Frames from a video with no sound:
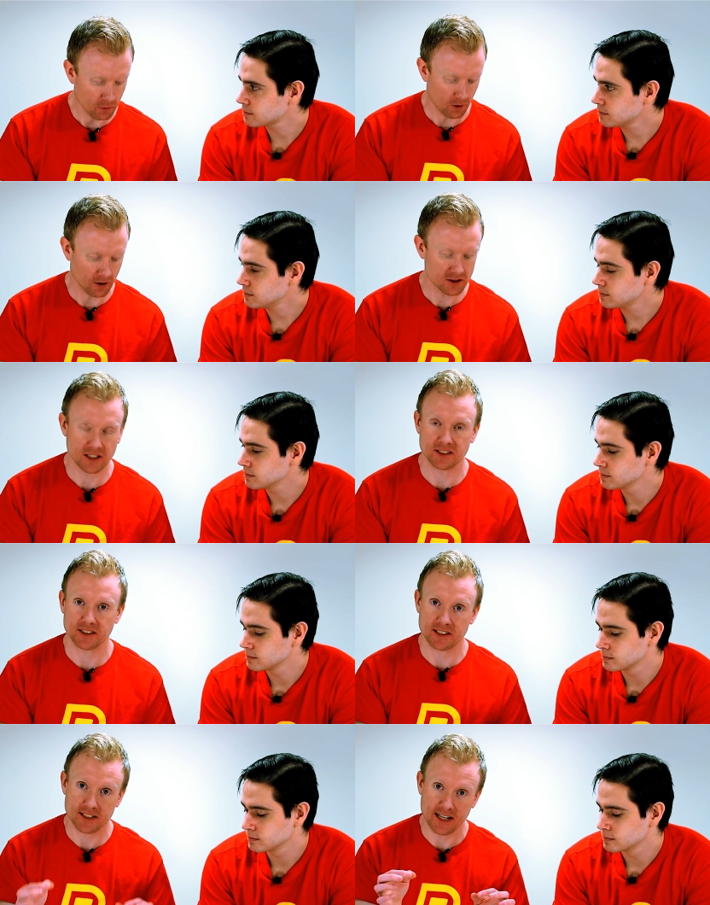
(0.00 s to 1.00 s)
Speaker 1: it works is
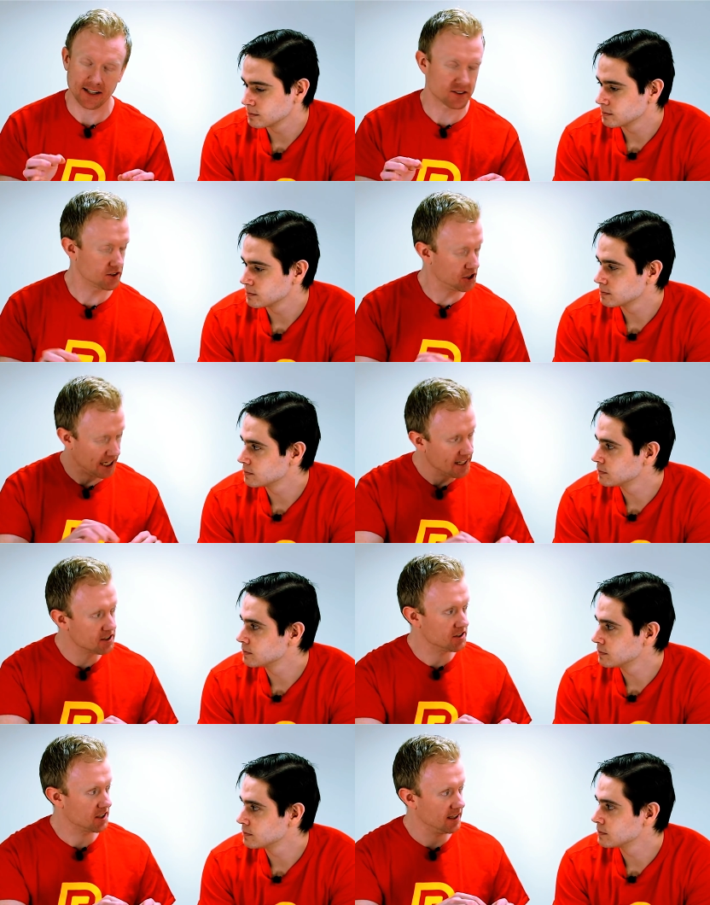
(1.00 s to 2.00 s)
it detects
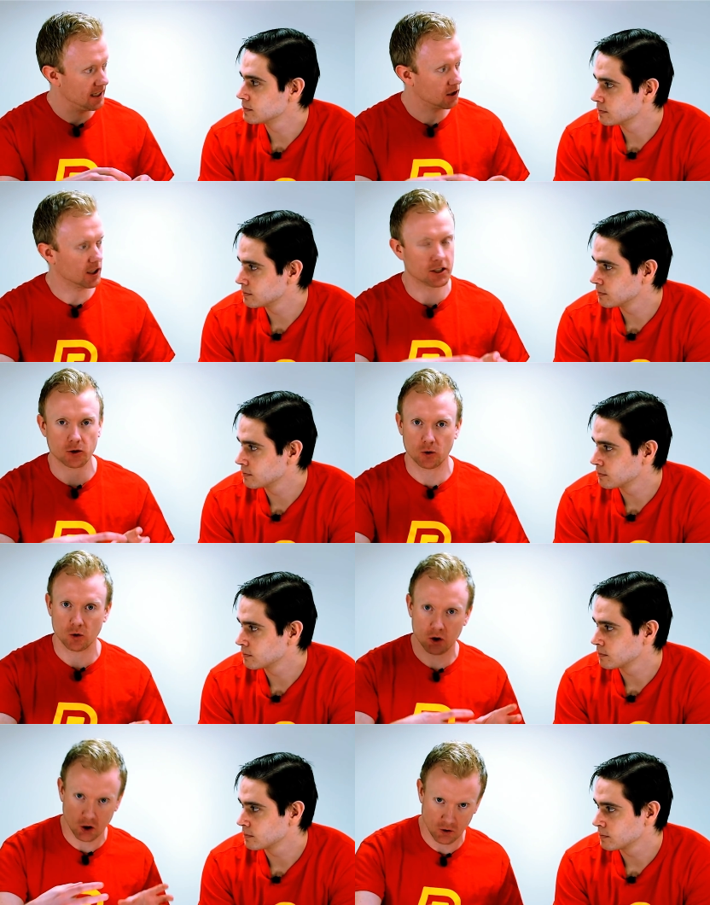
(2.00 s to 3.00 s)
changes in the
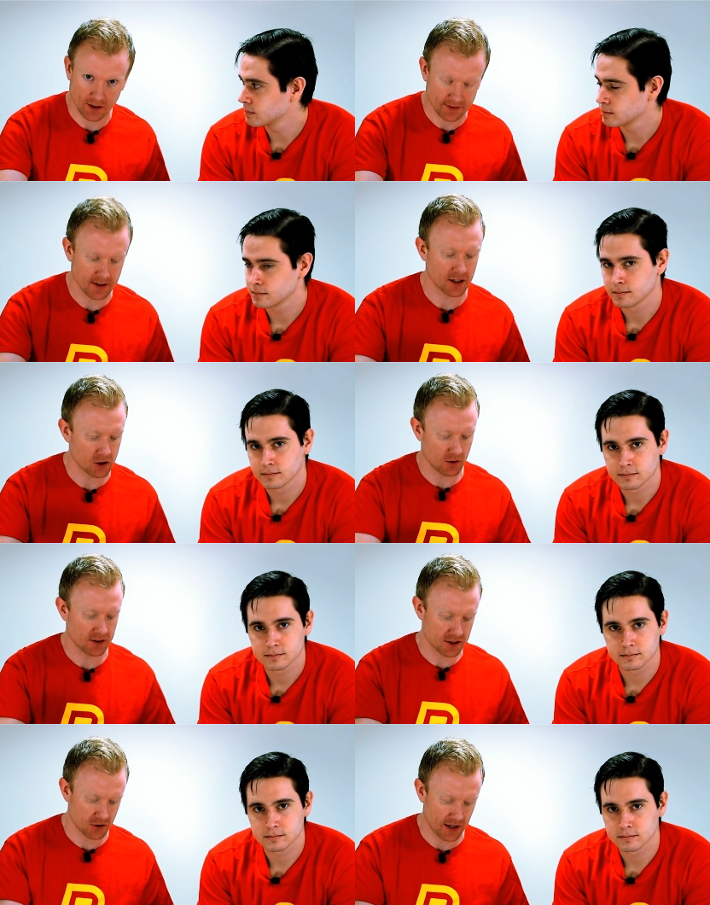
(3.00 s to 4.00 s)
electrical current that occur
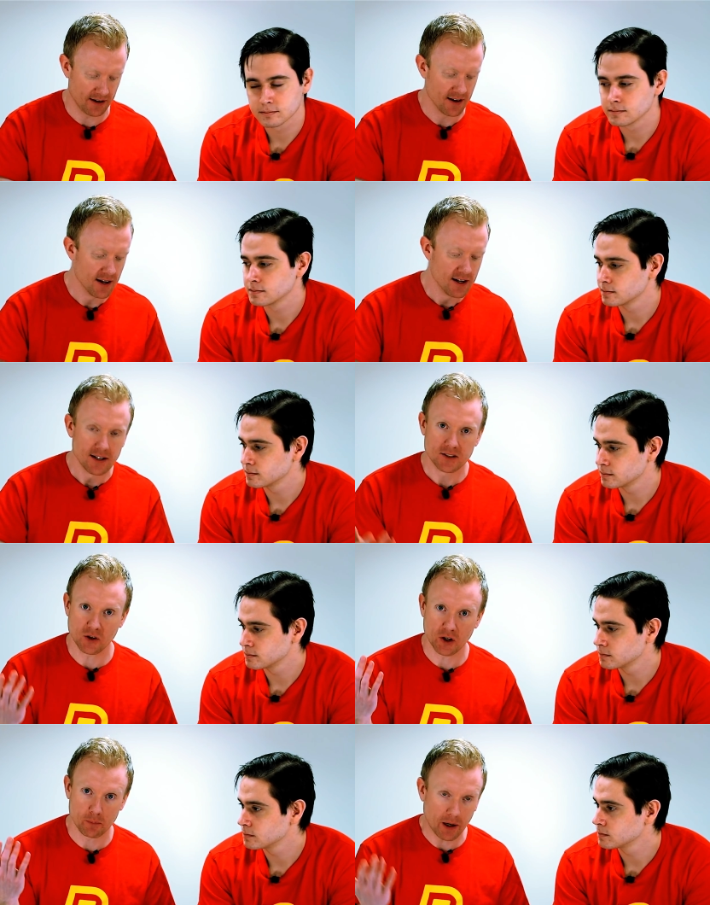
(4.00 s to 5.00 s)
on the screen.
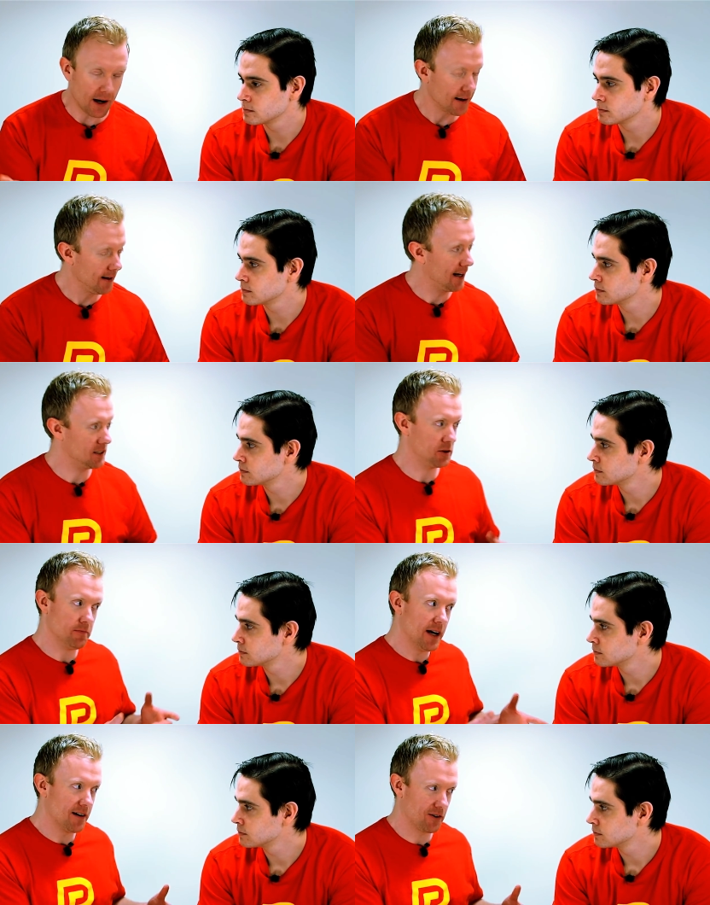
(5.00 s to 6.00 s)
So your body, as you
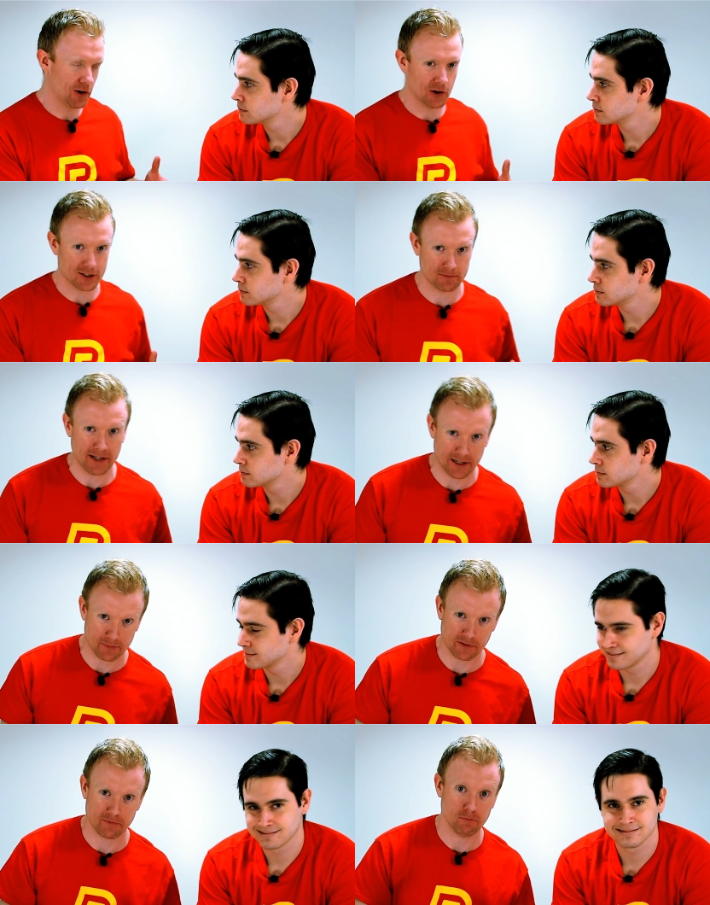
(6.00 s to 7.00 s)
may have heard, is made
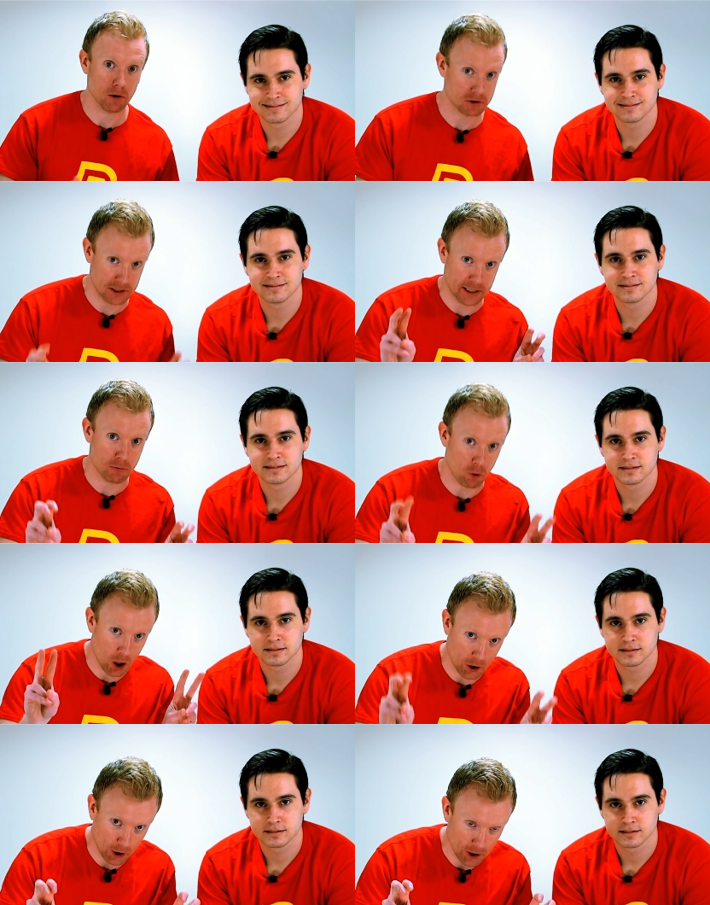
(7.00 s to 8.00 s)
up of mostly
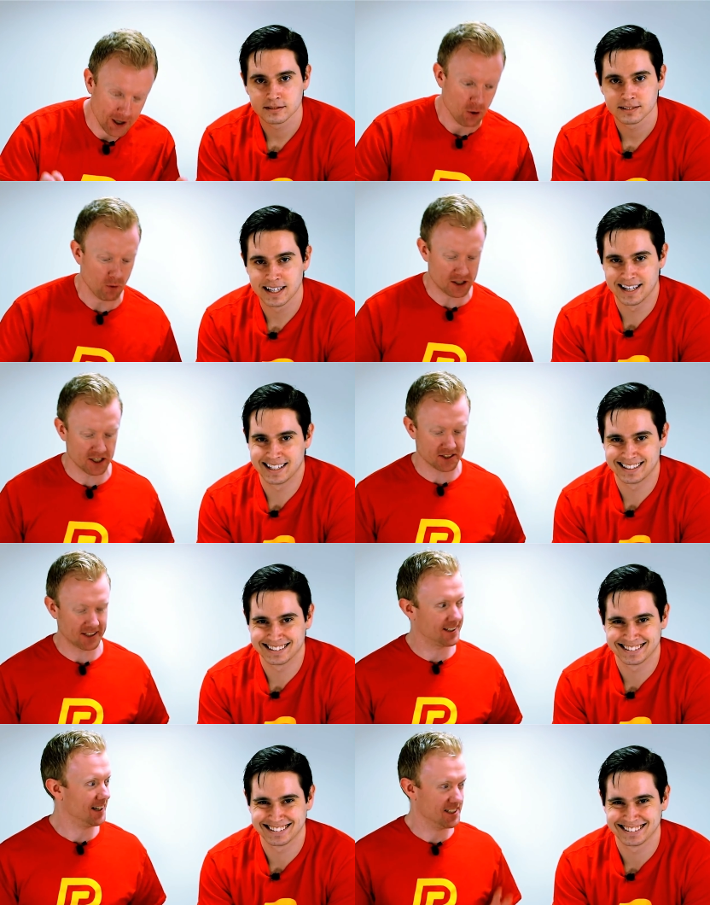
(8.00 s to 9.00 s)
water, which is
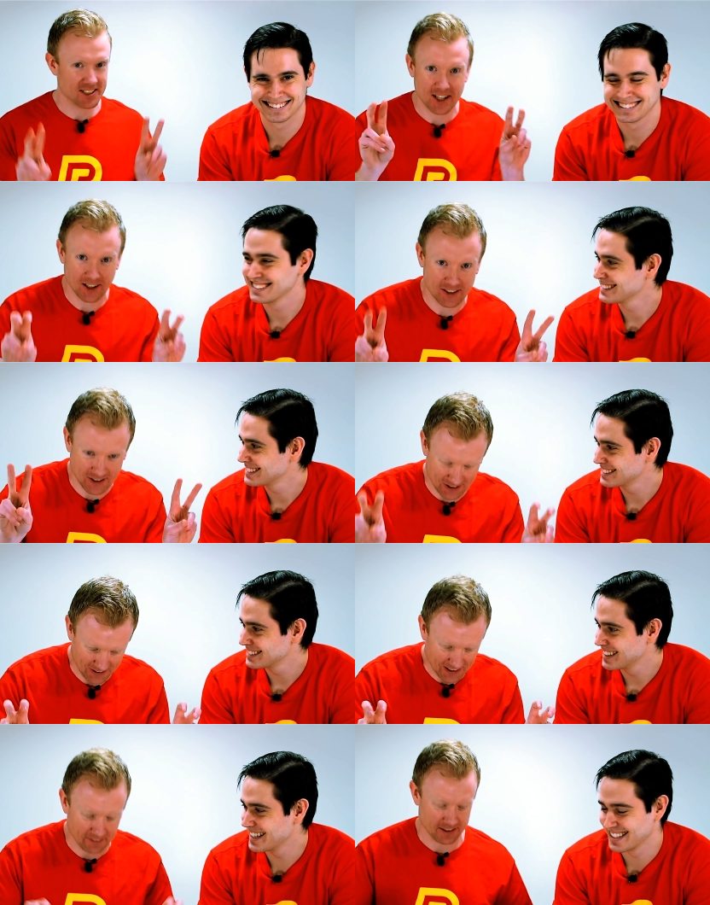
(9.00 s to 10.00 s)
a
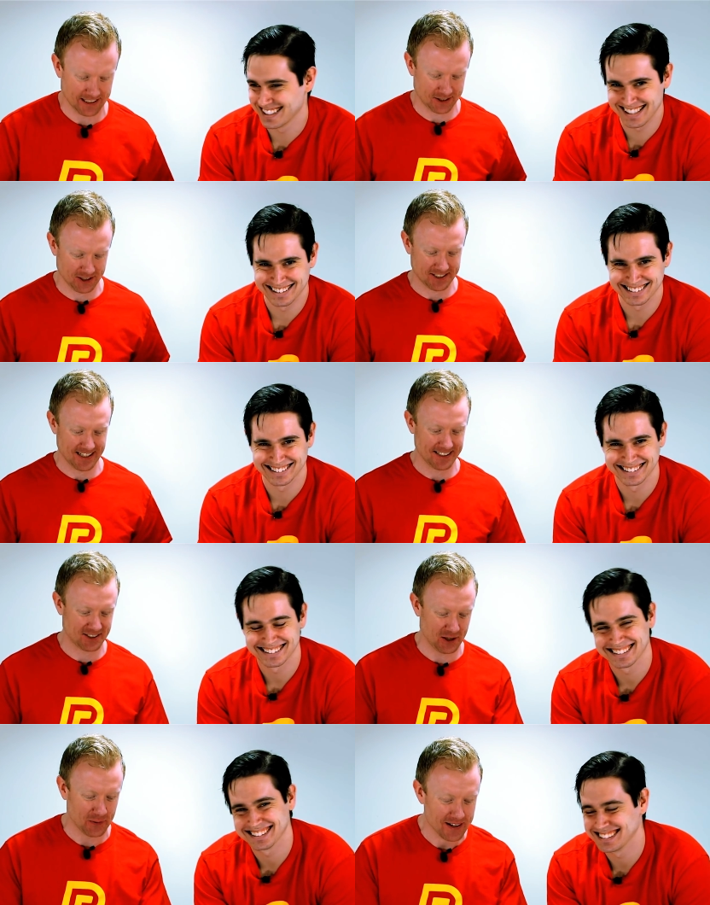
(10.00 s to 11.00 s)
conductor of electricity.
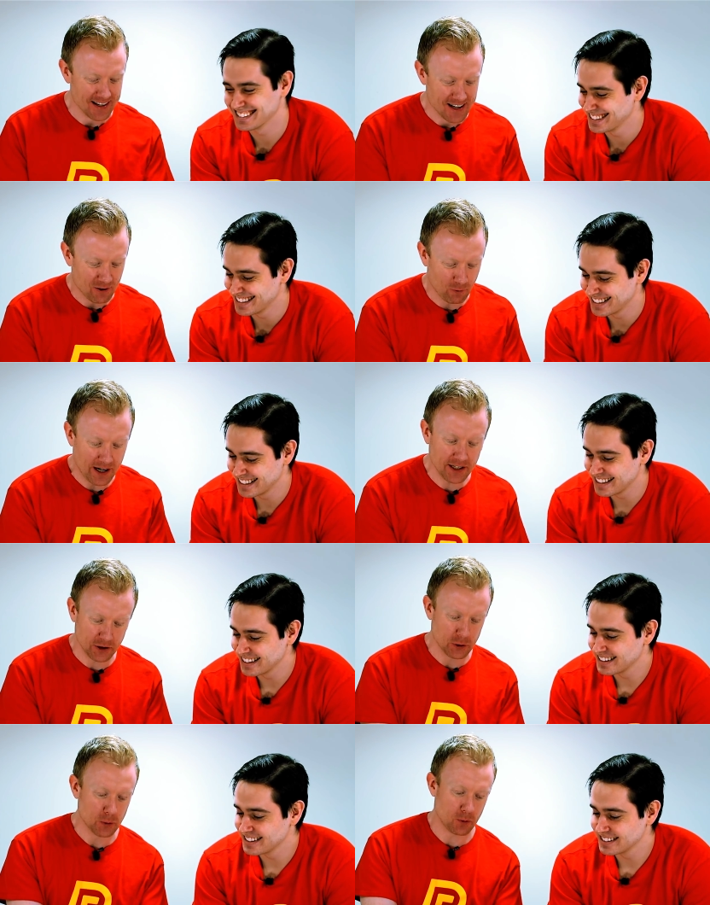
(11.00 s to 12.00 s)
So when
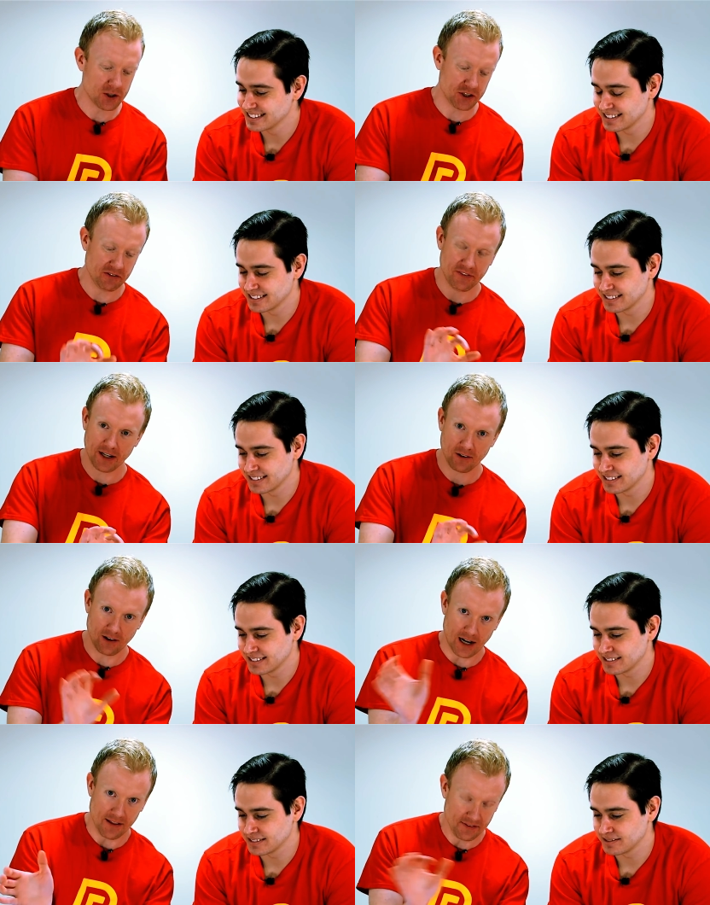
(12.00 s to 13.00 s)
you put your
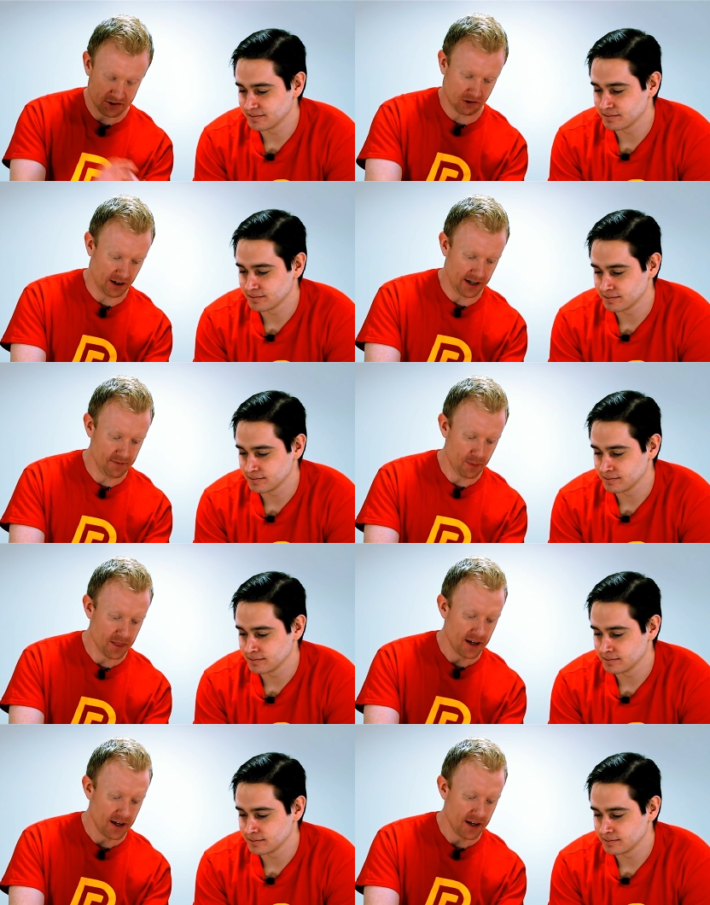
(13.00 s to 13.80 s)
finger on the screen,